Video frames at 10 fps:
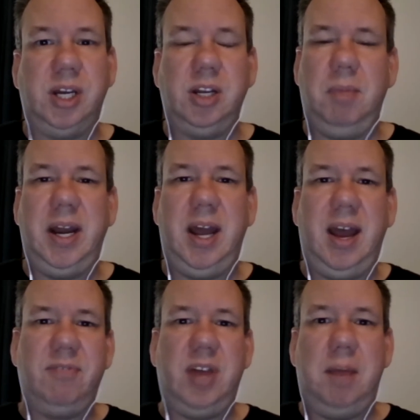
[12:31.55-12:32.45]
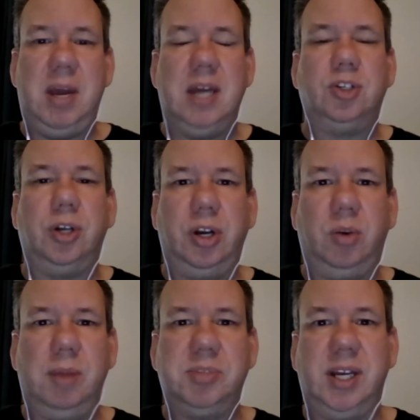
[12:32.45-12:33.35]
You might have that page on your
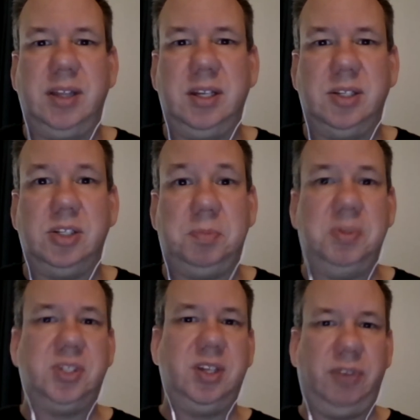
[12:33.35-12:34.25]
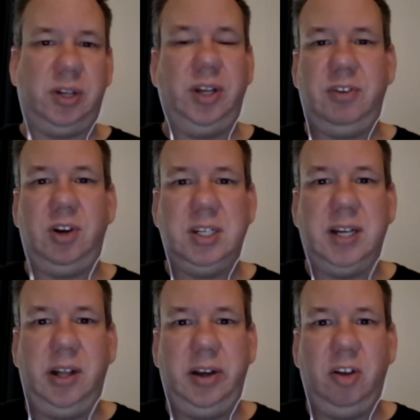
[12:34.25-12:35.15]
website that's specifically very
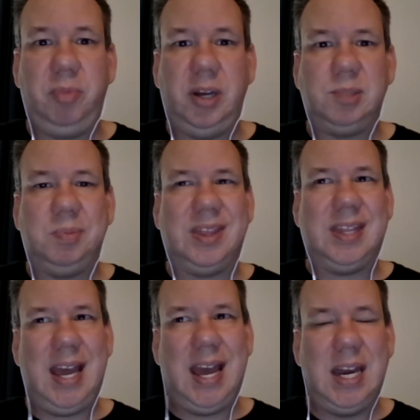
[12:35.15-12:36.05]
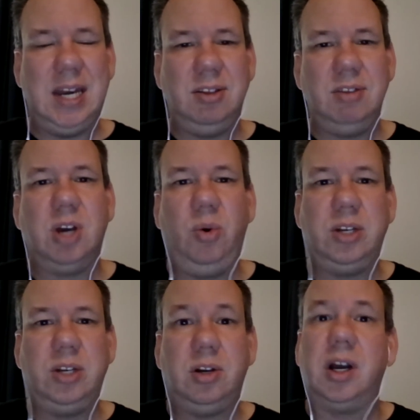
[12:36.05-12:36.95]
telehealth based, but then you go
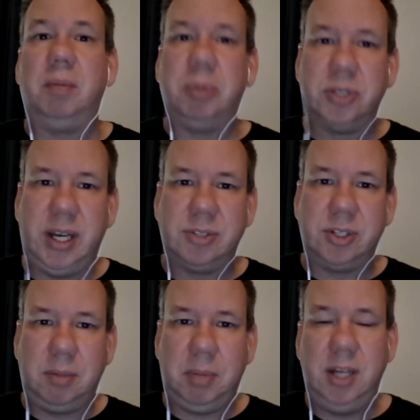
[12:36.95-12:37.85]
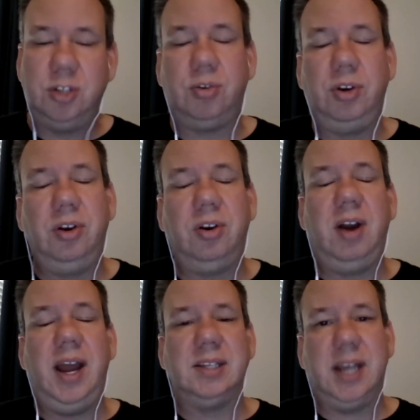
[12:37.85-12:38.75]
into your couples counseling page or your
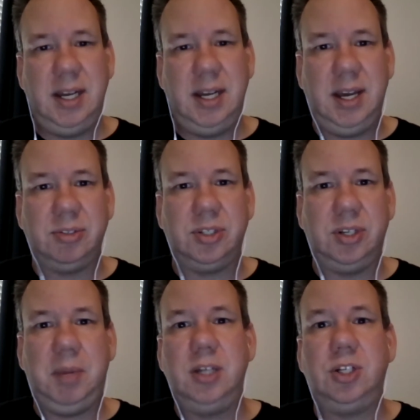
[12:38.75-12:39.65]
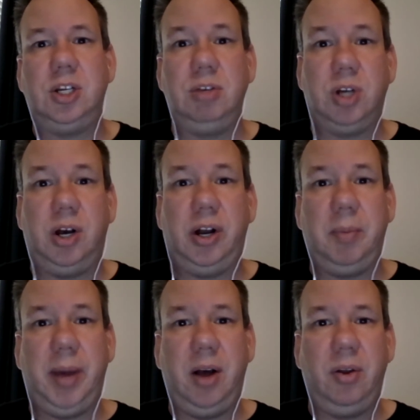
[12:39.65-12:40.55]
anxiety counseling page and you talk
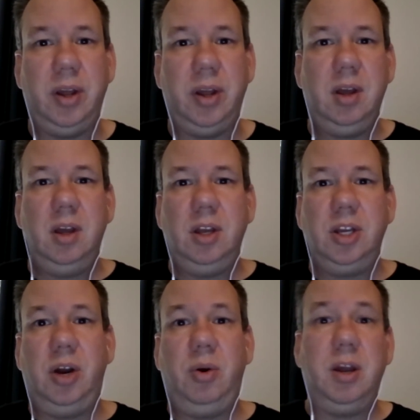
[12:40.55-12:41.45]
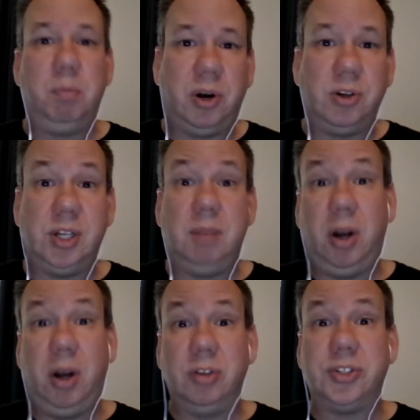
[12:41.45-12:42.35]
about, in person,
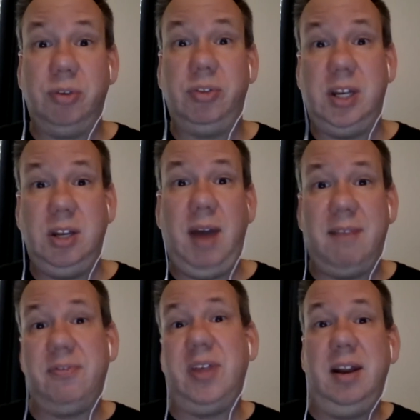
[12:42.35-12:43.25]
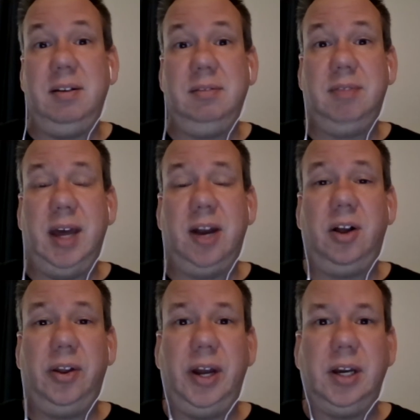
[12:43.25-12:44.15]
but also that you have that
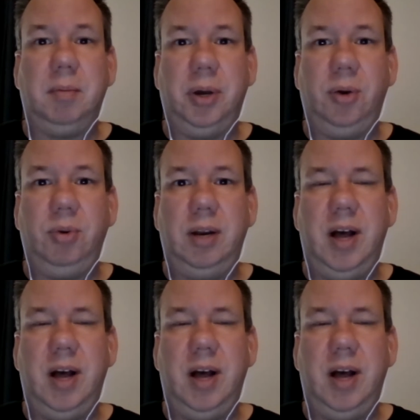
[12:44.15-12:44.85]
online component.